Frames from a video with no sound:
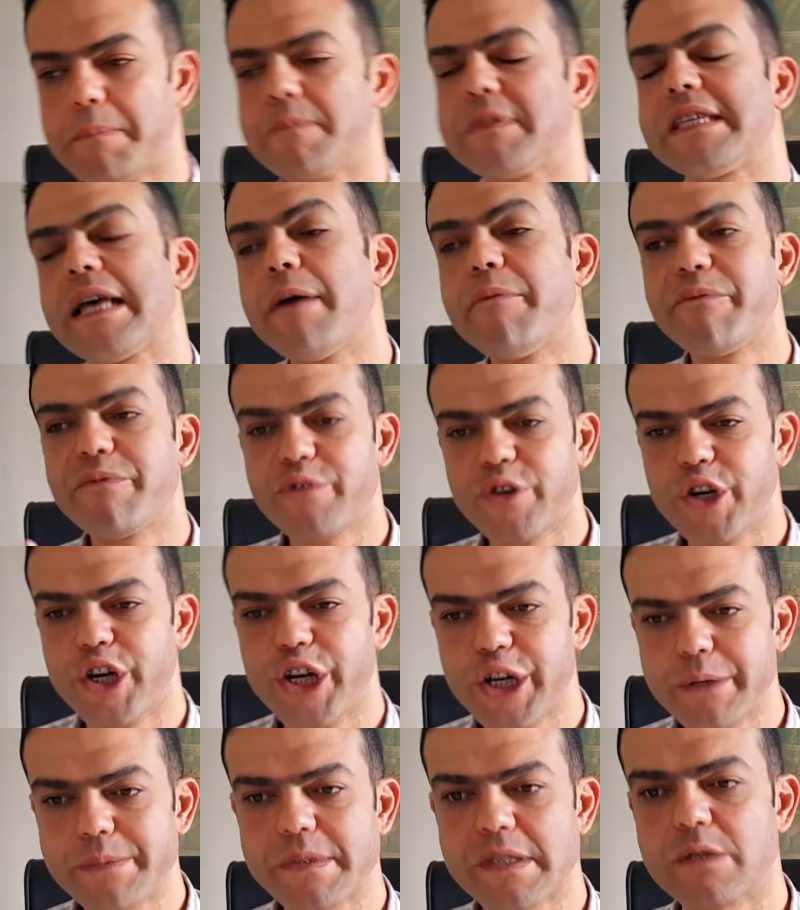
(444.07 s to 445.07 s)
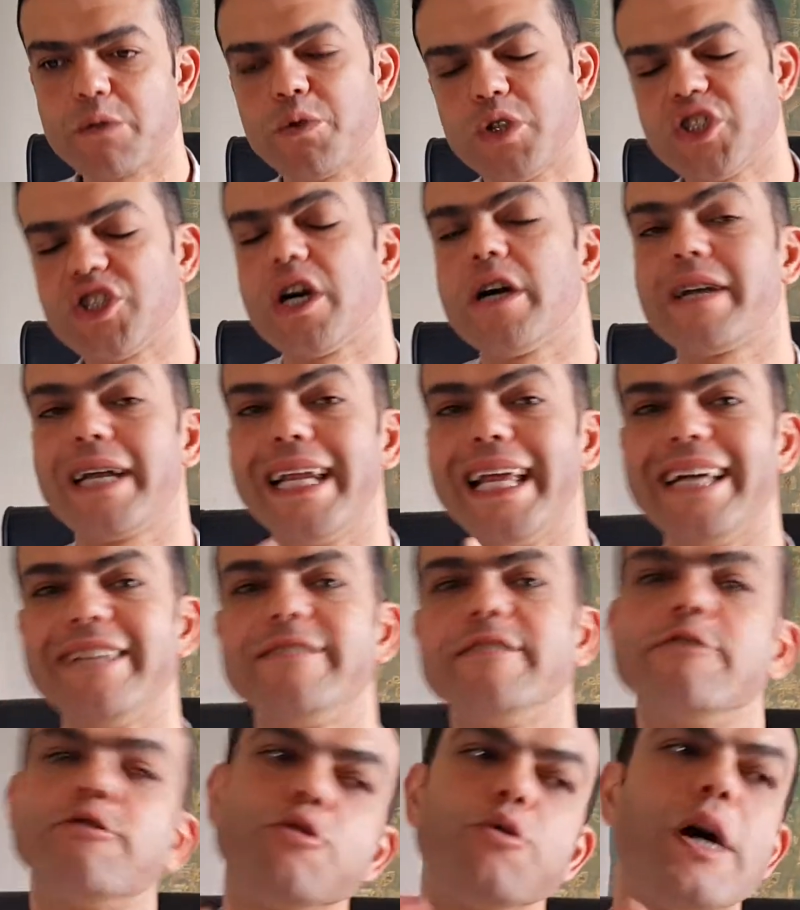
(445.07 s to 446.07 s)
some verbs which are
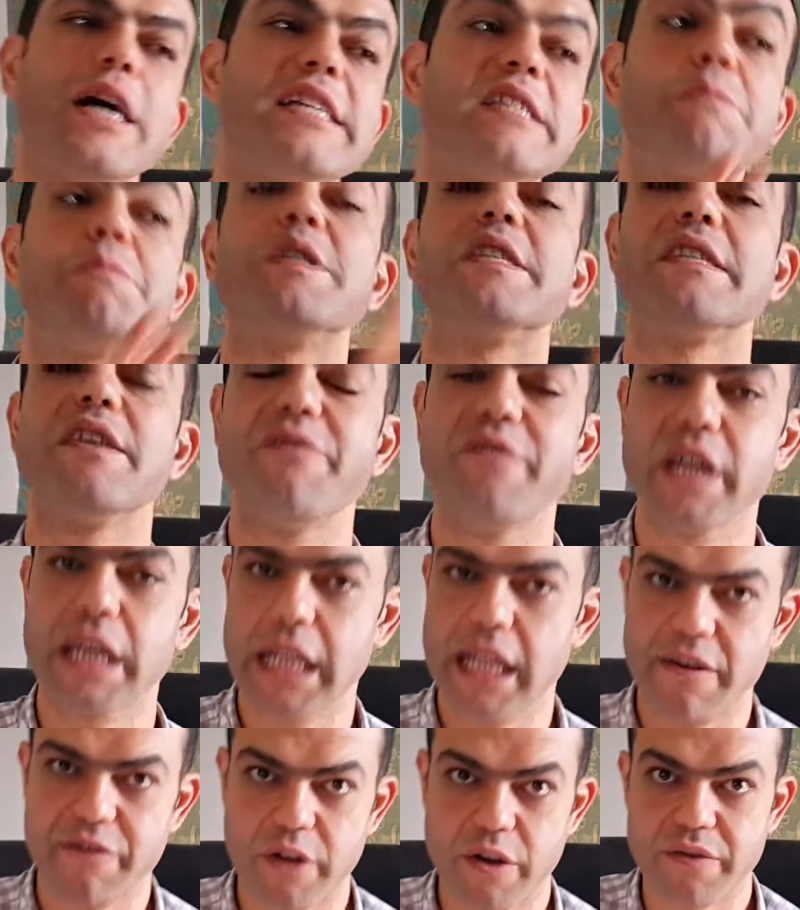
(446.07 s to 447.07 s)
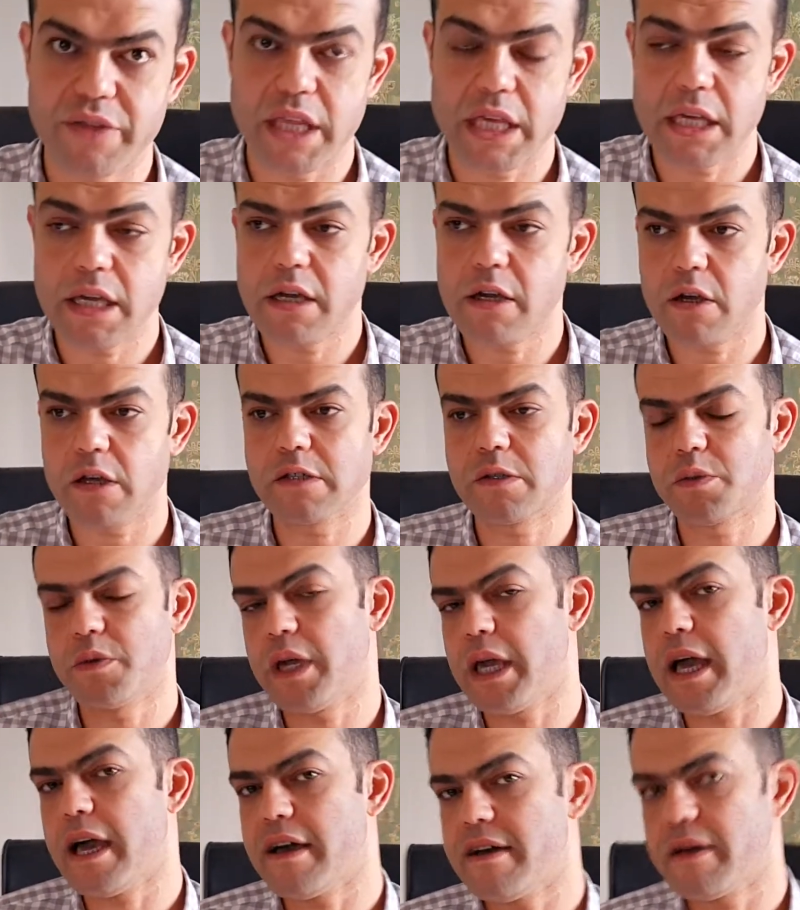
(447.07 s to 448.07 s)
related to a specific level of thinking, because
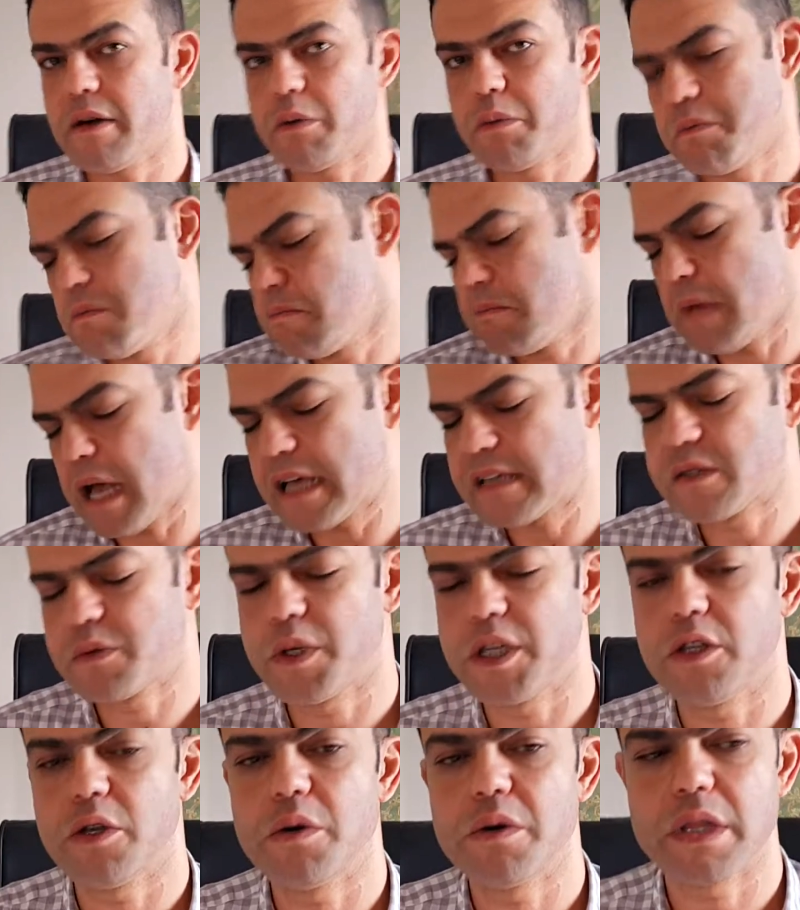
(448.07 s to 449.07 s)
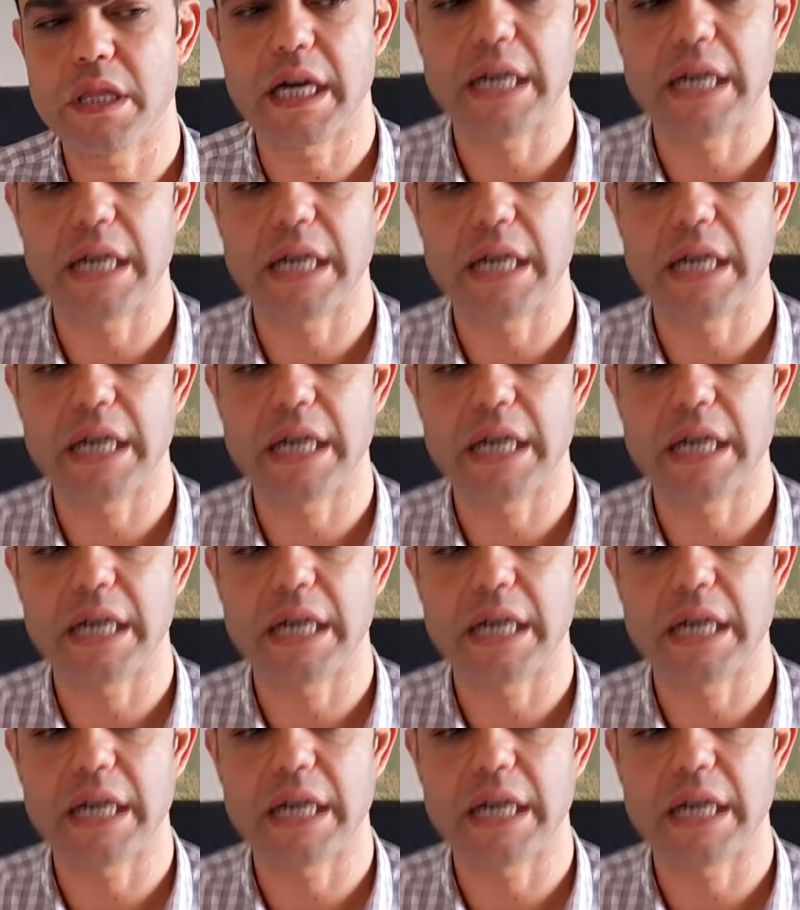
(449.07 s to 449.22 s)
we are, as we know